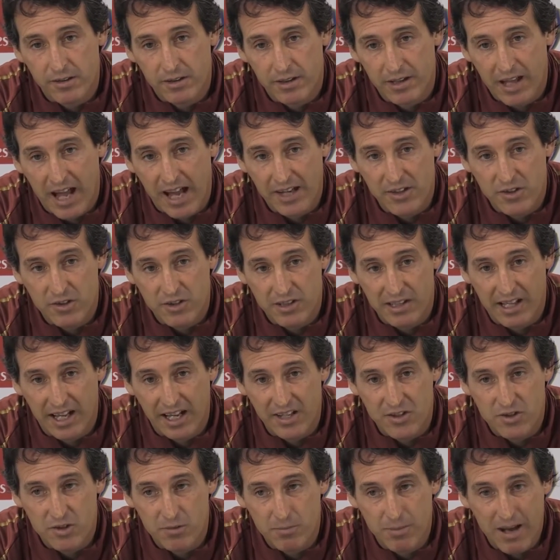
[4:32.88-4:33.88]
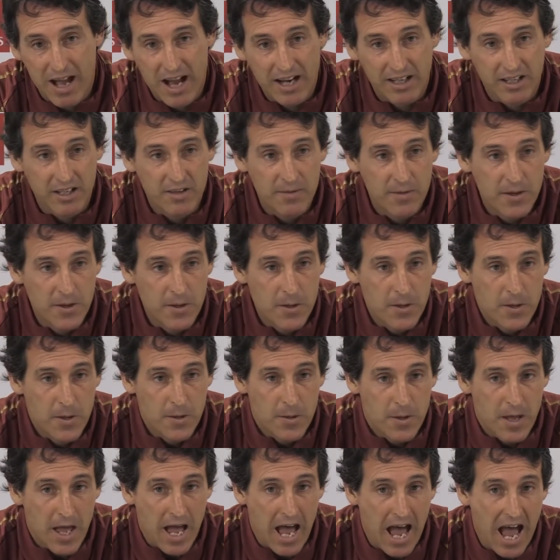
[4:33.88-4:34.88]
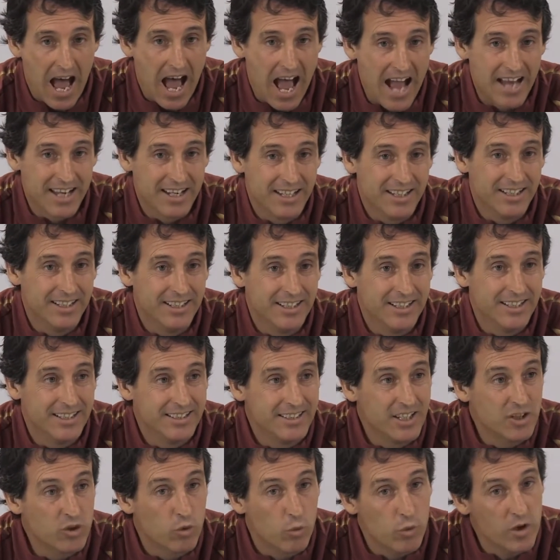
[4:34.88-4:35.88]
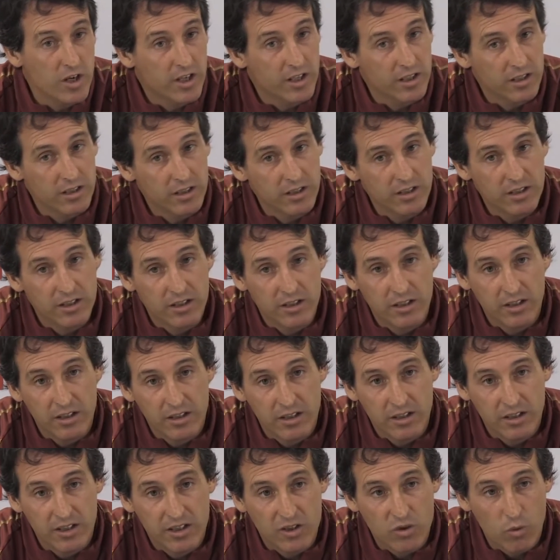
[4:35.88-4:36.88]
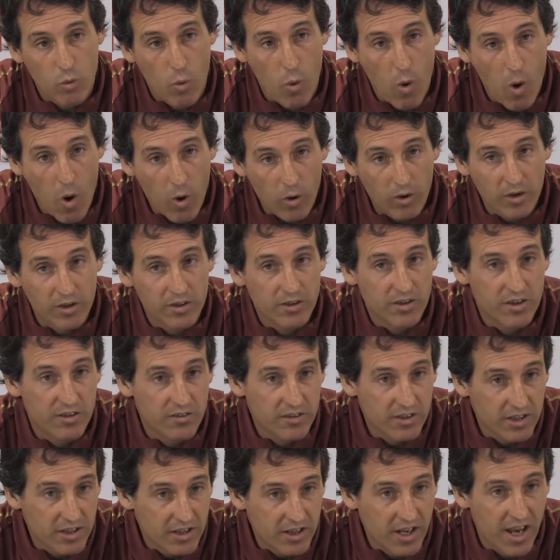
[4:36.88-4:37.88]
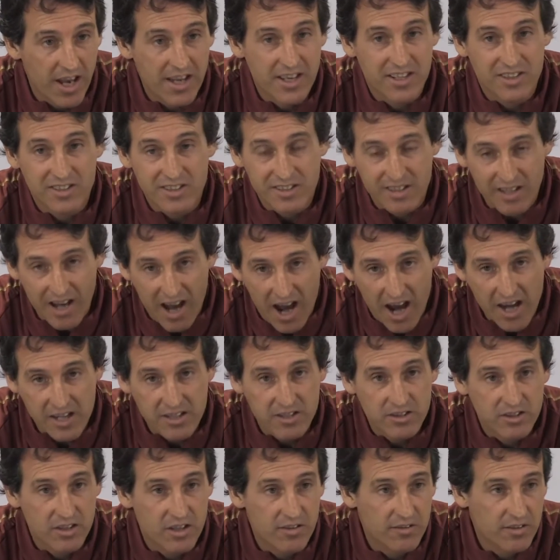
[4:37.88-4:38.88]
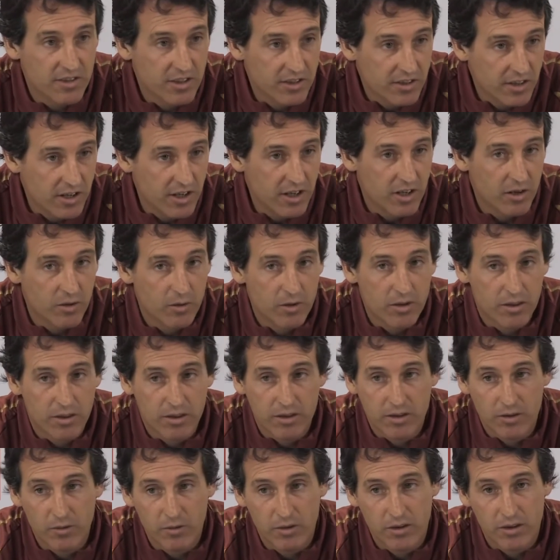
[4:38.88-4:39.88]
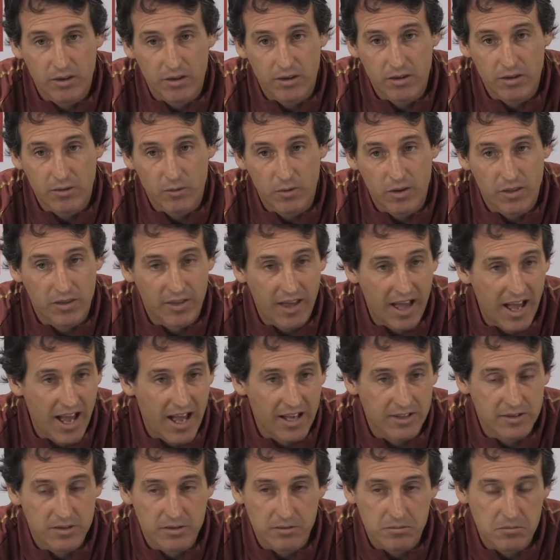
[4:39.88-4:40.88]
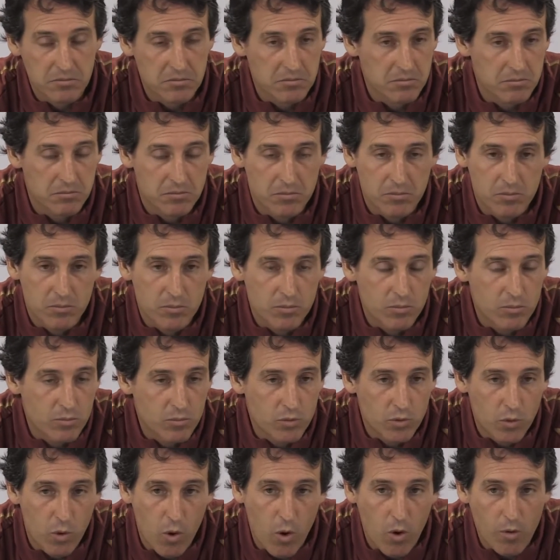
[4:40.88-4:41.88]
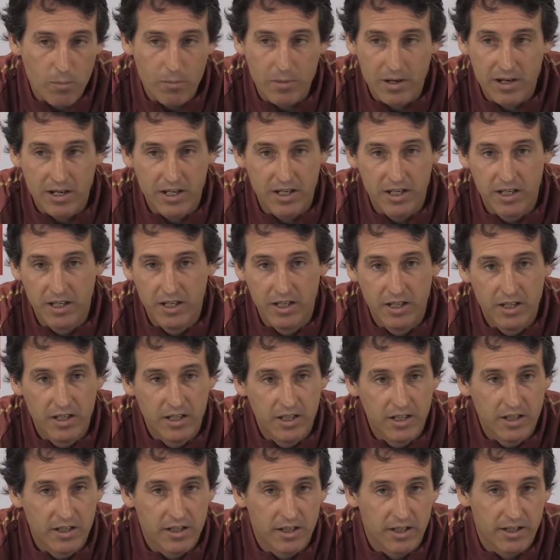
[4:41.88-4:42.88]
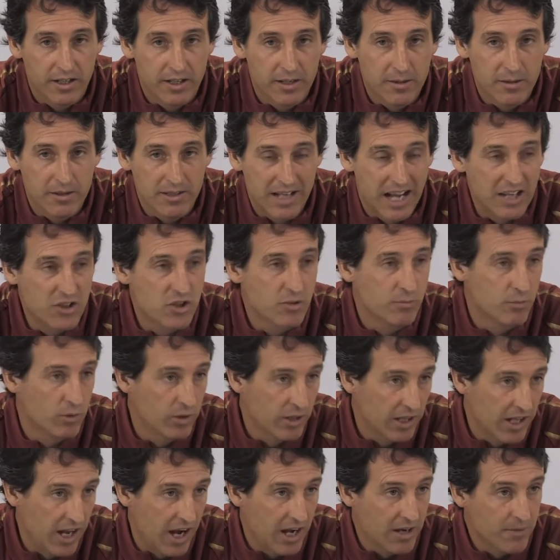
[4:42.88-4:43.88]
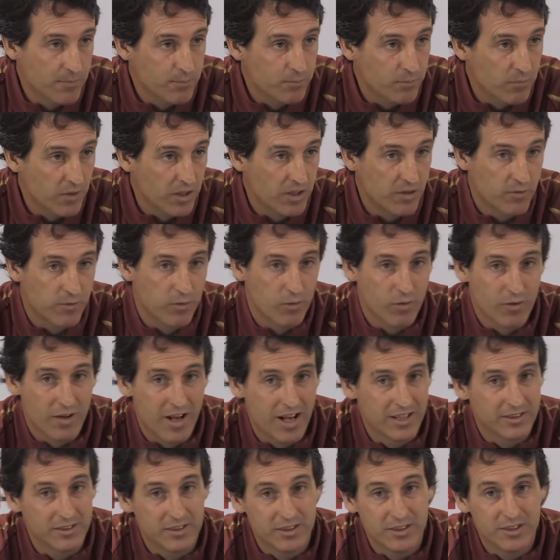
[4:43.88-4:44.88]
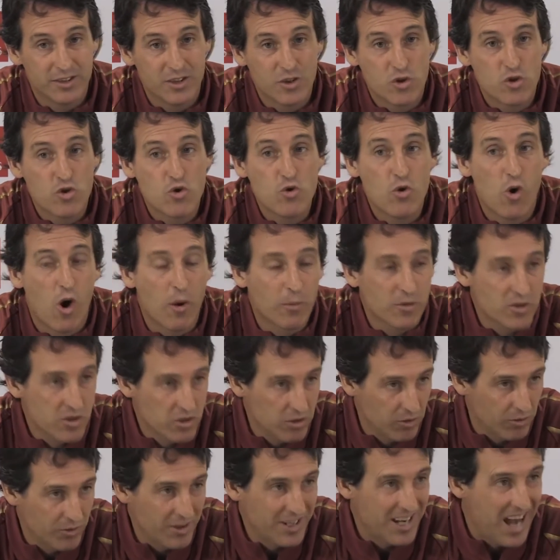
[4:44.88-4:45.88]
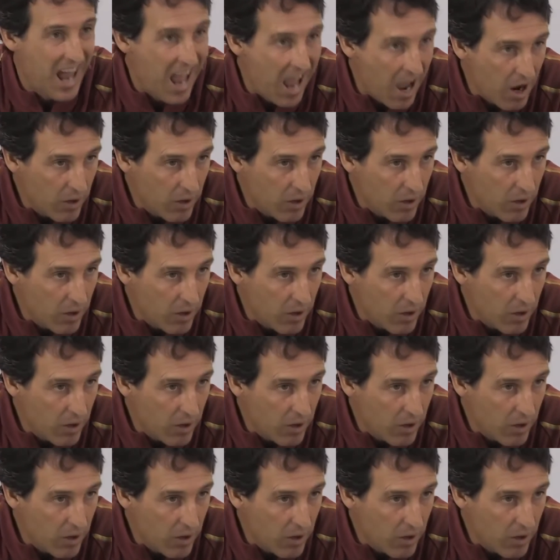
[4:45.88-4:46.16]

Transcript: right back. And this week he's working every day, he's training every day with us normally, Nacho Monreal. And for that, two options